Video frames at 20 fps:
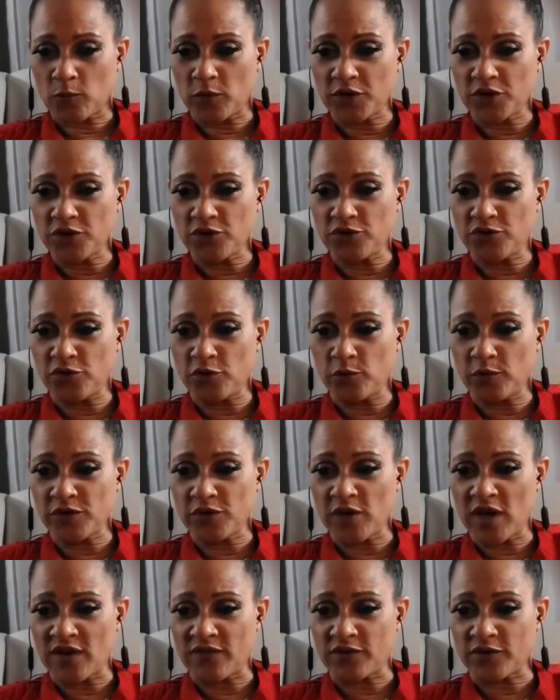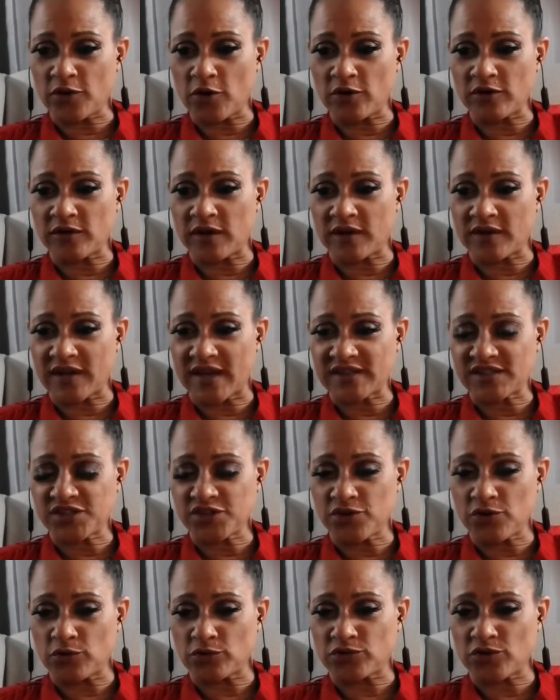What do you do when you have a
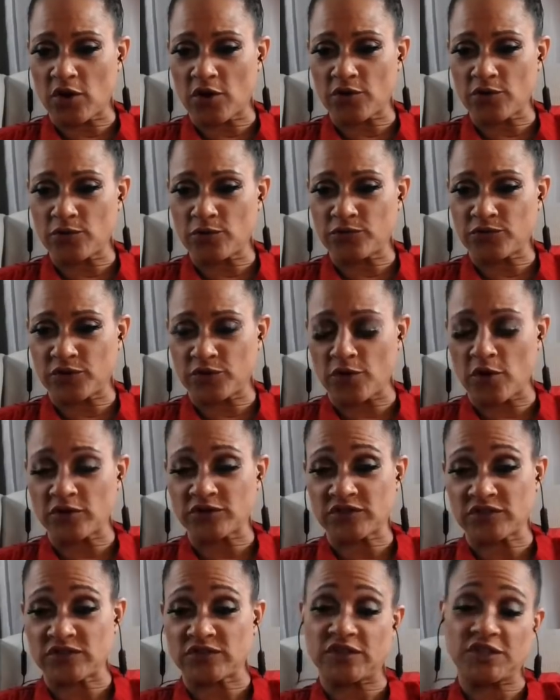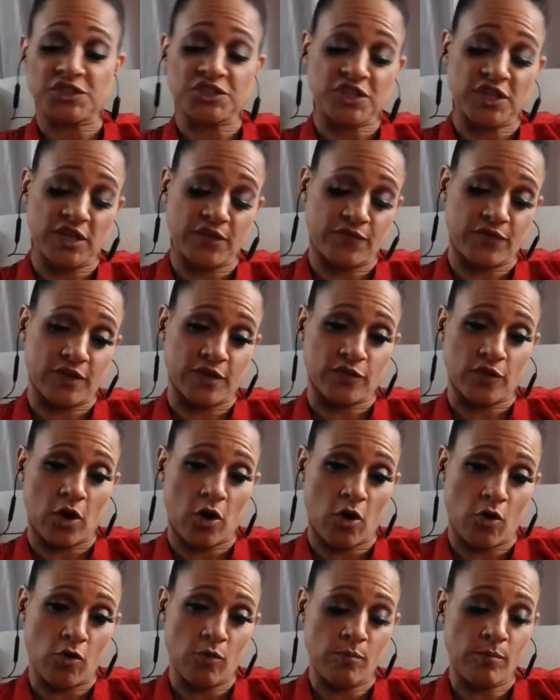19-year-old daughter who's a narcissist? Is she living in the
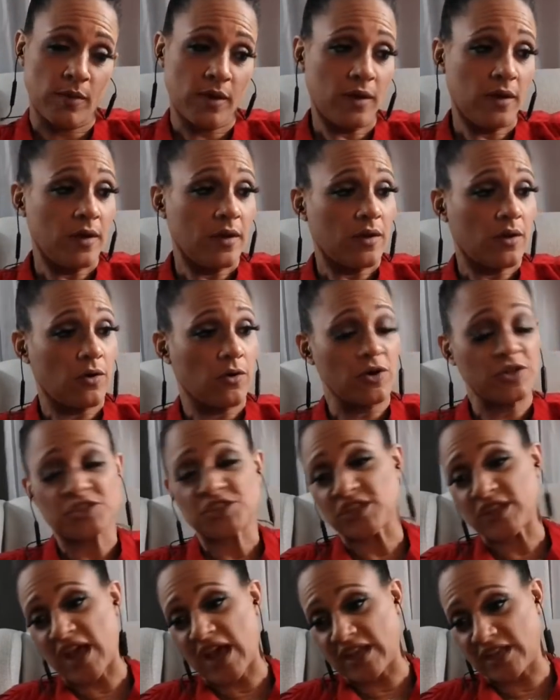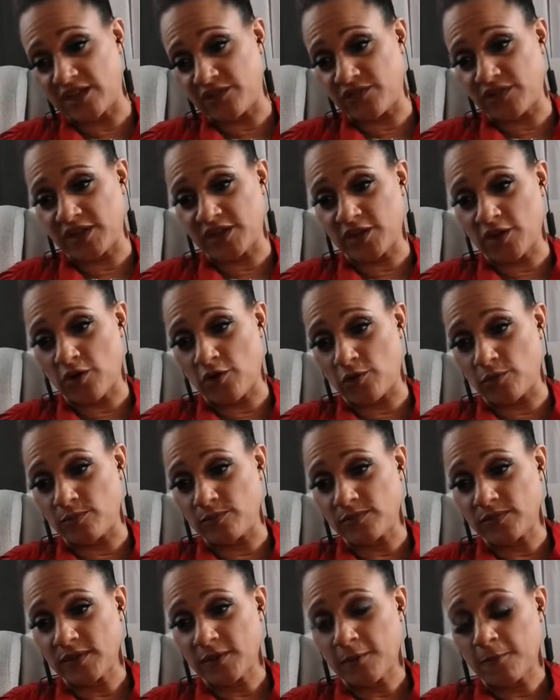home, or is she not living in the
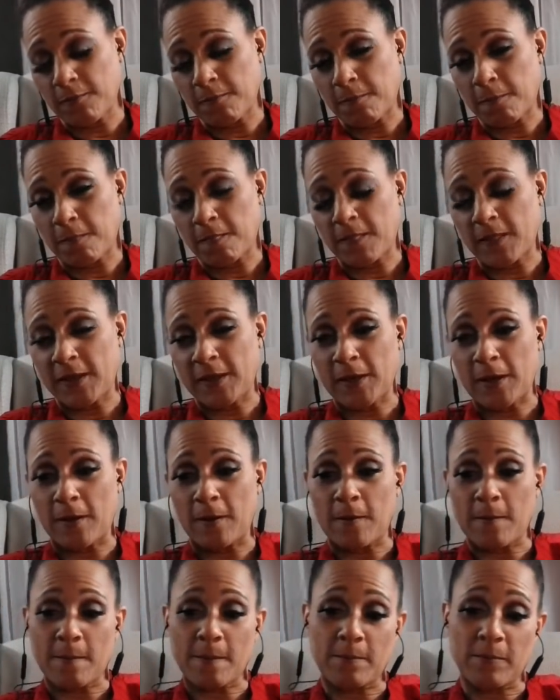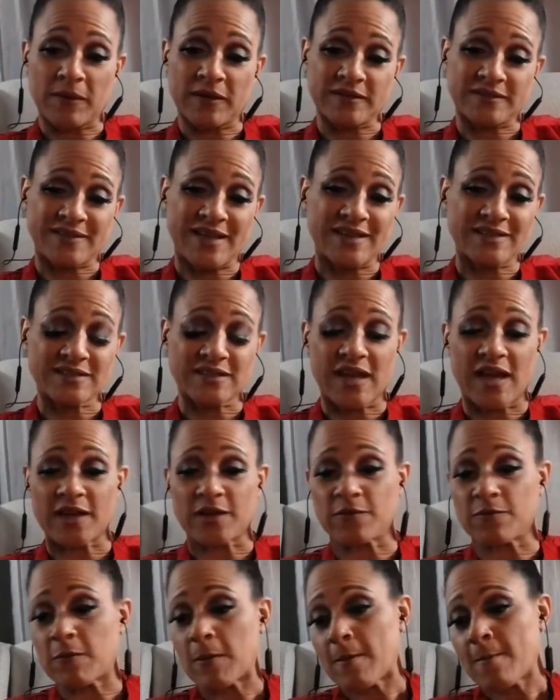home? You know, because that's
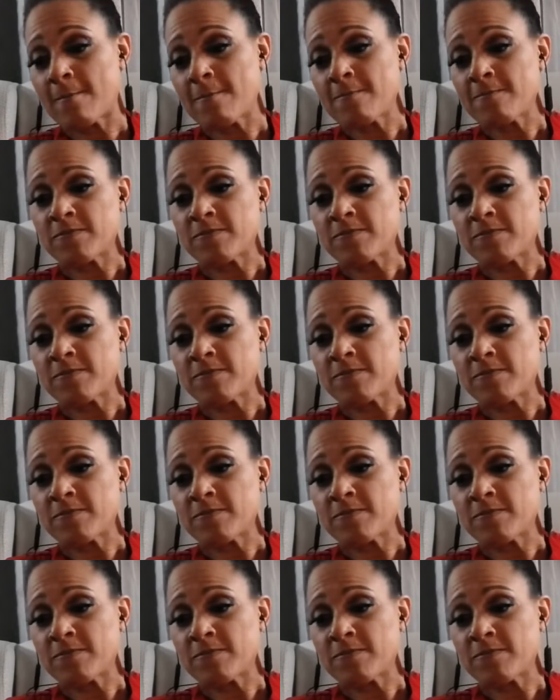kind of,